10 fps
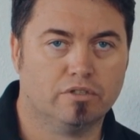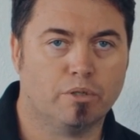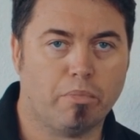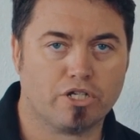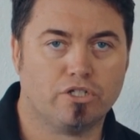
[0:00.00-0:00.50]

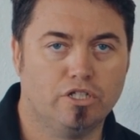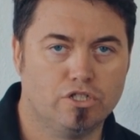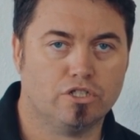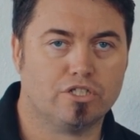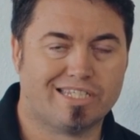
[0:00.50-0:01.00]
combustion
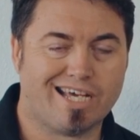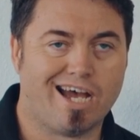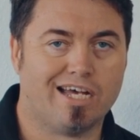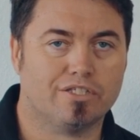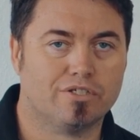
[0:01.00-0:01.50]
engine
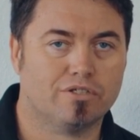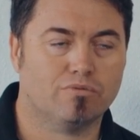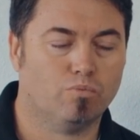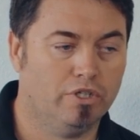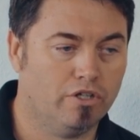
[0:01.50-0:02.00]
starts
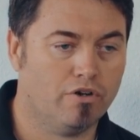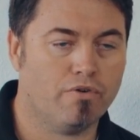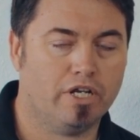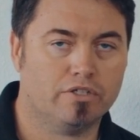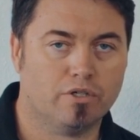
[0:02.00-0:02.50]
when they're not
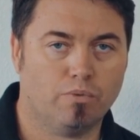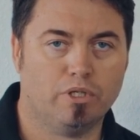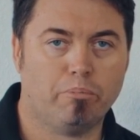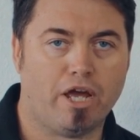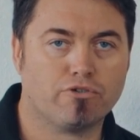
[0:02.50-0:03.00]
ready. So when
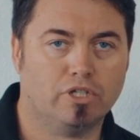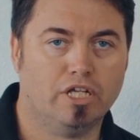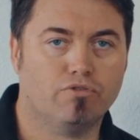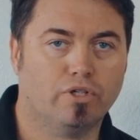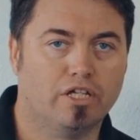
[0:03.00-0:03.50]
the battery
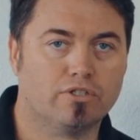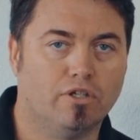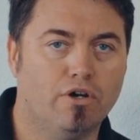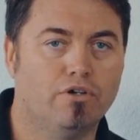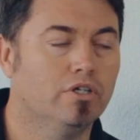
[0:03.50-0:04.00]
level gets
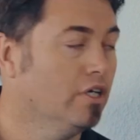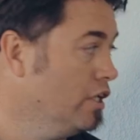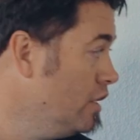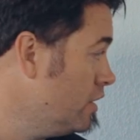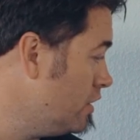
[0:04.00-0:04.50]
low,
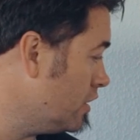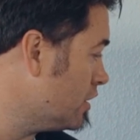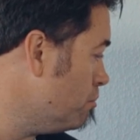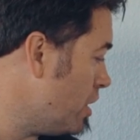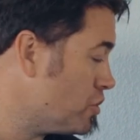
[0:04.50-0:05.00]
the
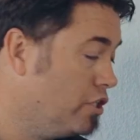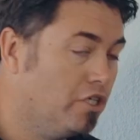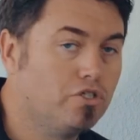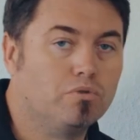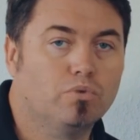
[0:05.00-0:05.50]
combustion
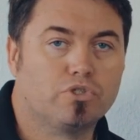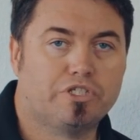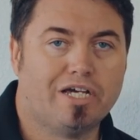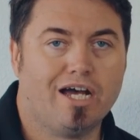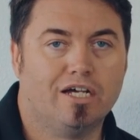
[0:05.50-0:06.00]
engine will
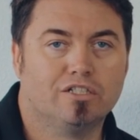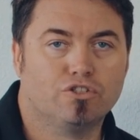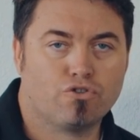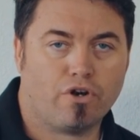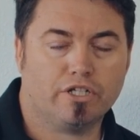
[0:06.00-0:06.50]

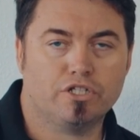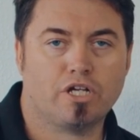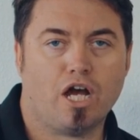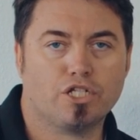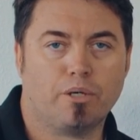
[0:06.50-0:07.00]
start trying to
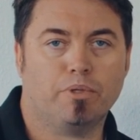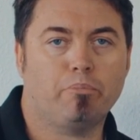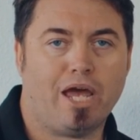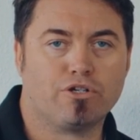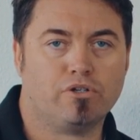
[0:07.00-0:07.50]
charge up the
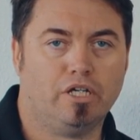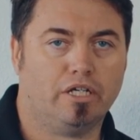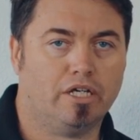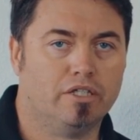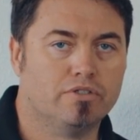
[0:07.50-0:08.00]

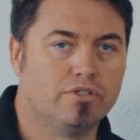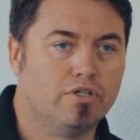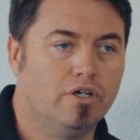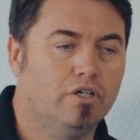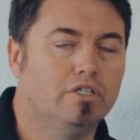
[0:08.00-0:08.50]
battery again.
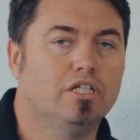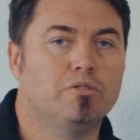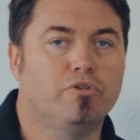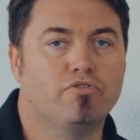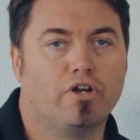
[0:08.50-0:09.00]
So you need
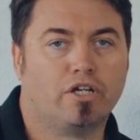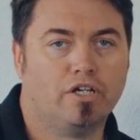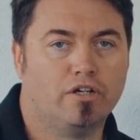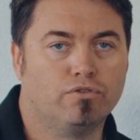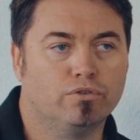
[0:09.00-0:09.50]
to be very
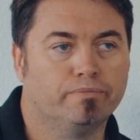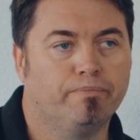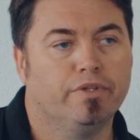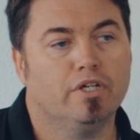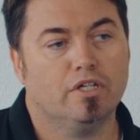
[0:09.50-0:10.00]
careful.
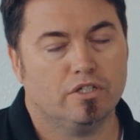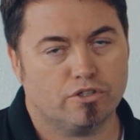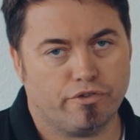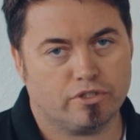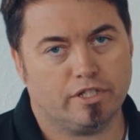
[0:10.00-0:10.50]

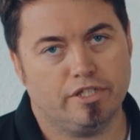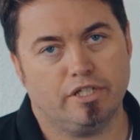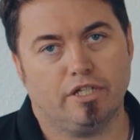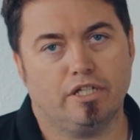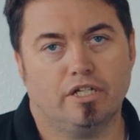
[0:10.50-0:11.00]
So obviously
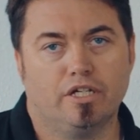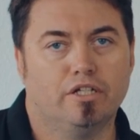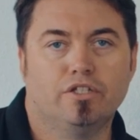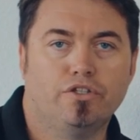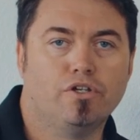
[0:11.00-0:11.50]

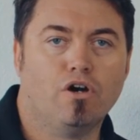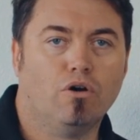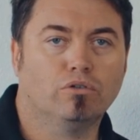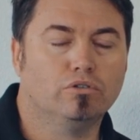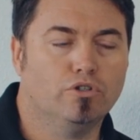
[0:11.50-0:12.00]
the
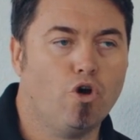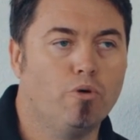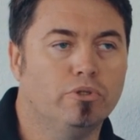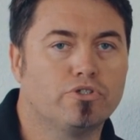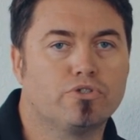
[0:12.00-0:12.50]
old
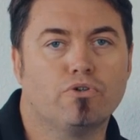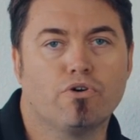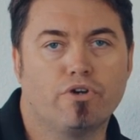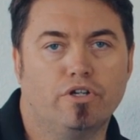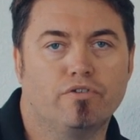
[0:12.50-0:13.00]
urban
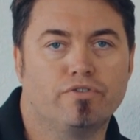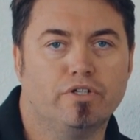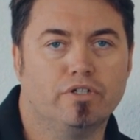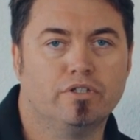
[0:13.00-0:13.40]
story of